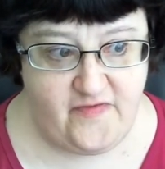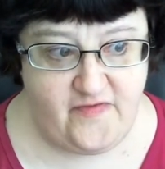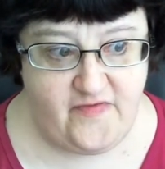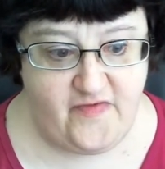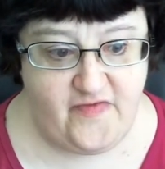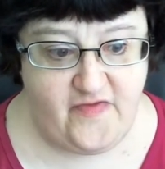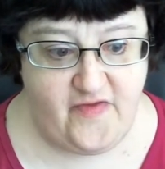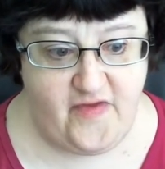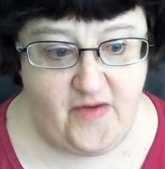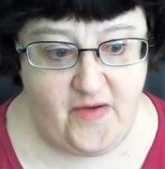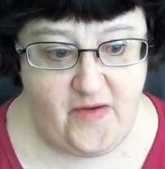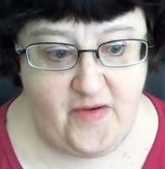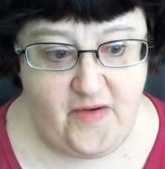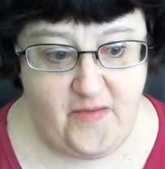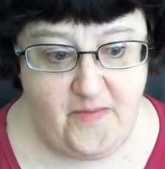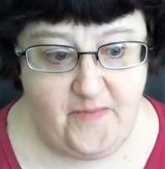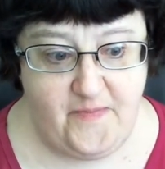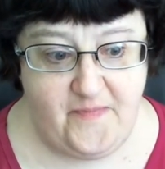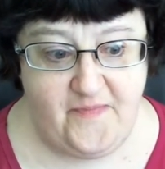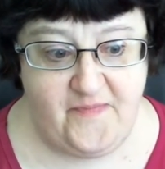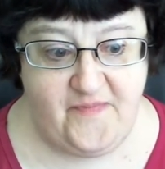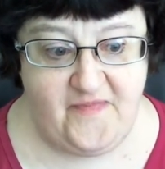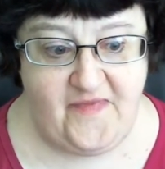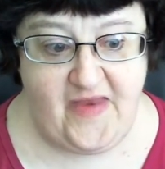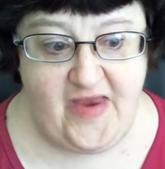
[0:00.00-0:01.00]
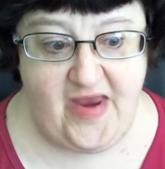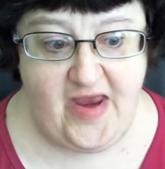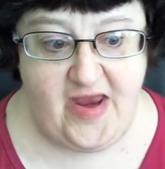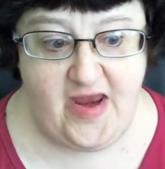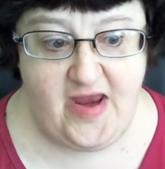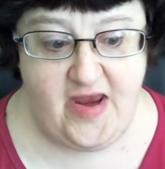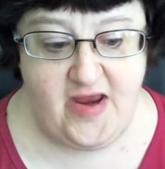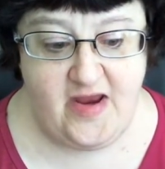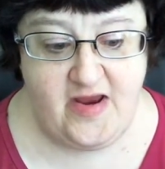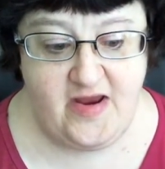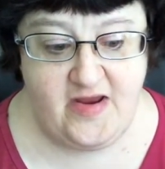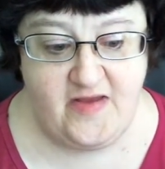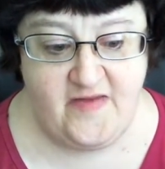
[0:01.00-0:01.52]
the
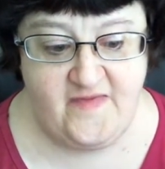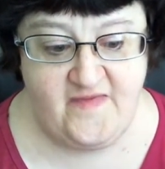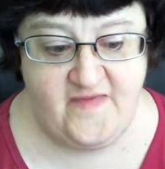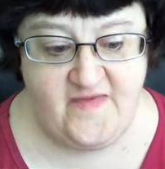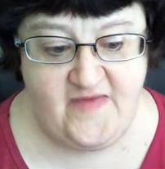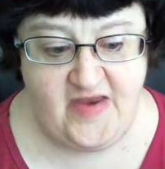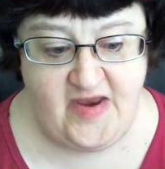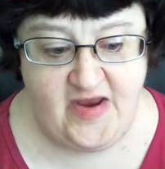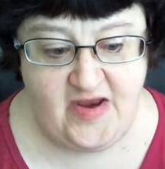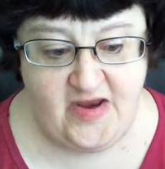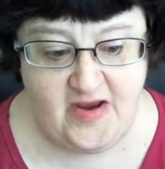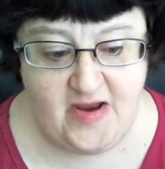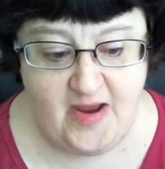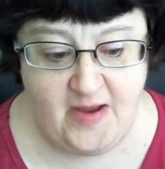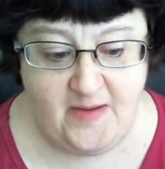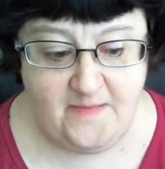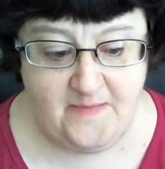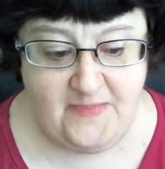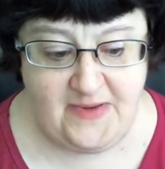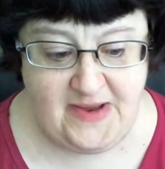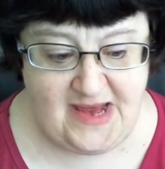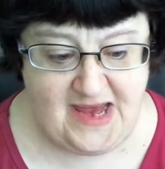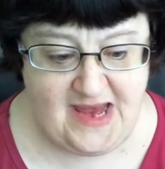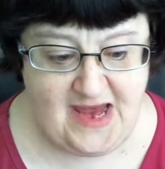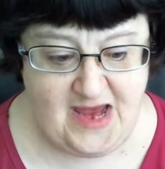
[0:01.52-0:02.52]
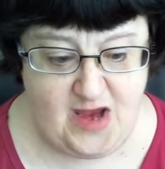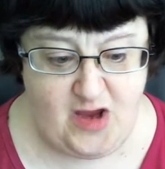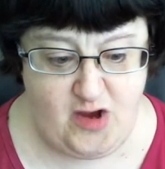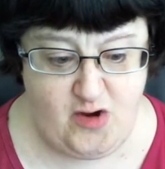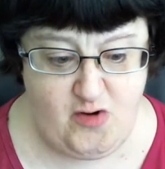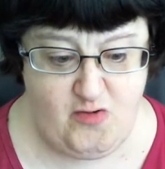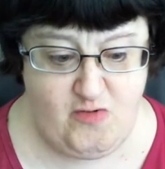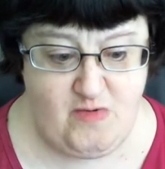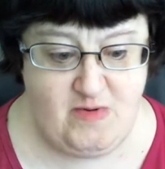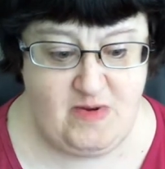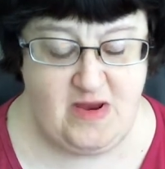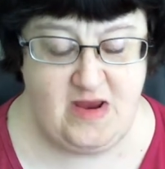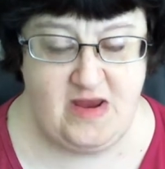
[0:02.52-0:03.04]
the the company
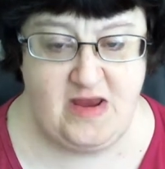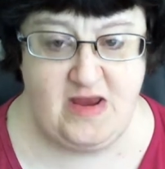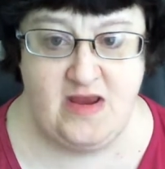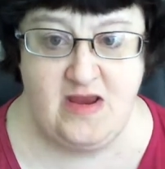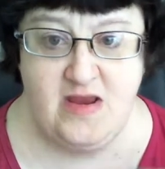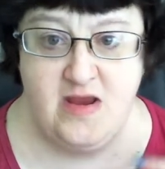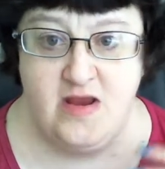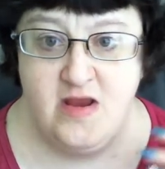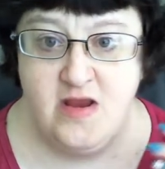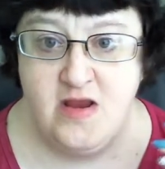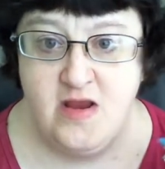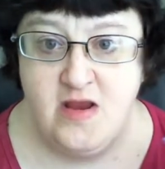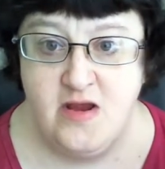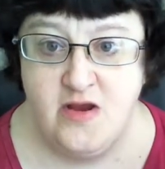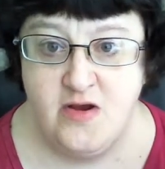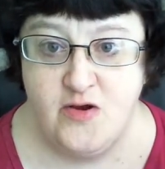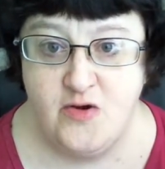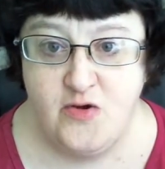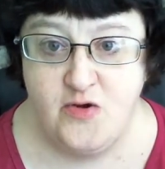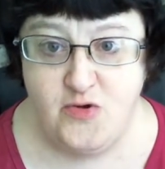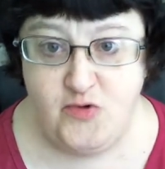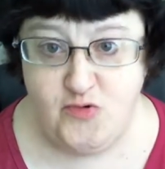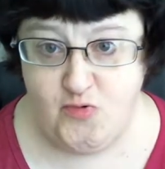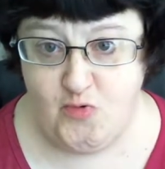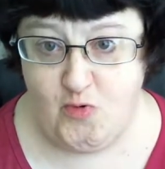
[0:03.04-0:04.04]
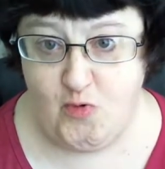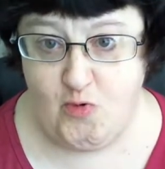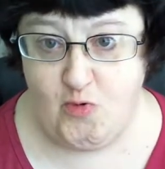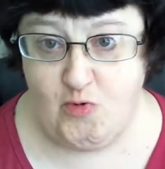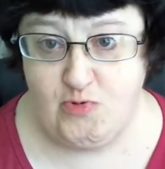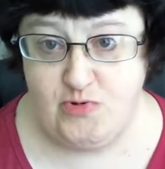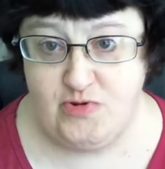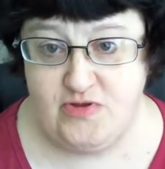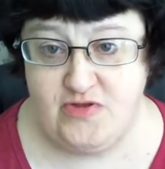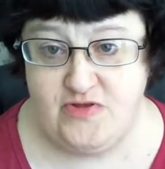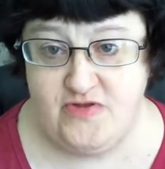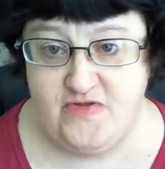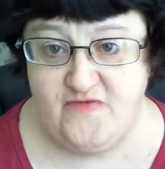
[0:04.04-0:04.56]
here that
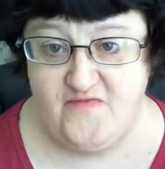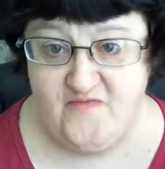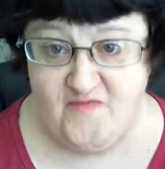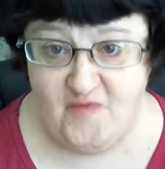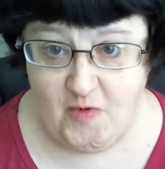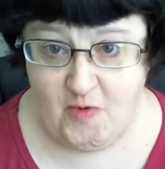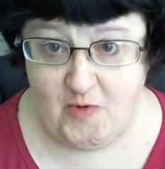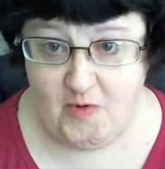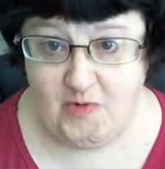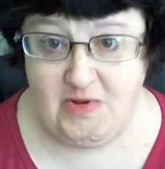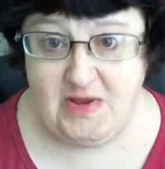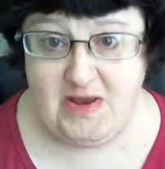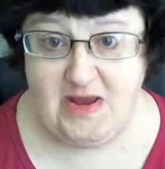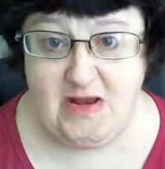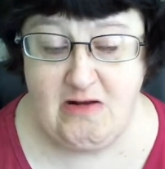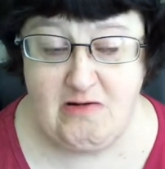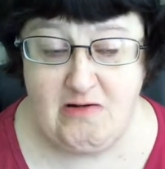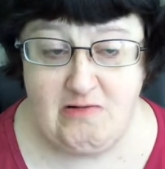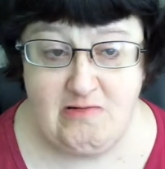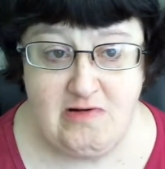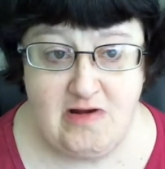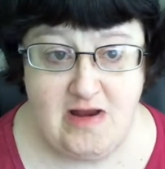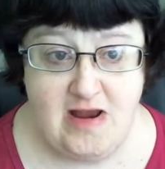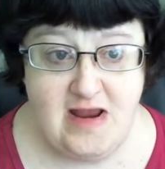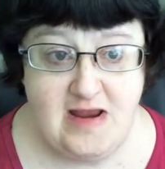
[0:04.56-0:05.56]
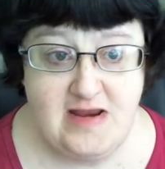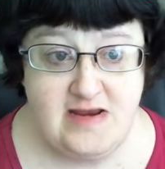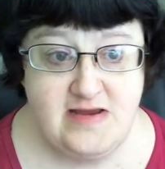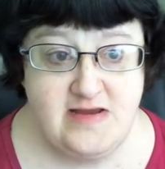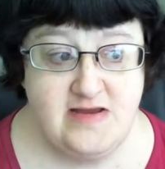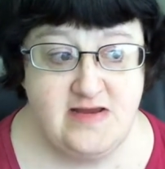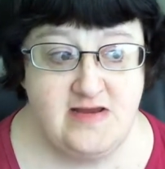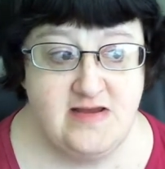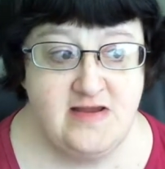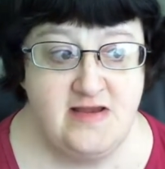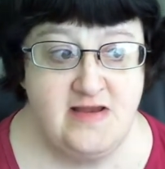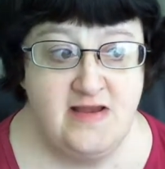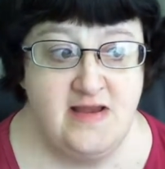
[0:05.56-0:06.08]
controls the phone and
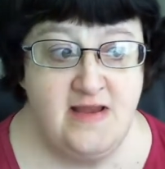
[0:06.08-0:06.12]
internet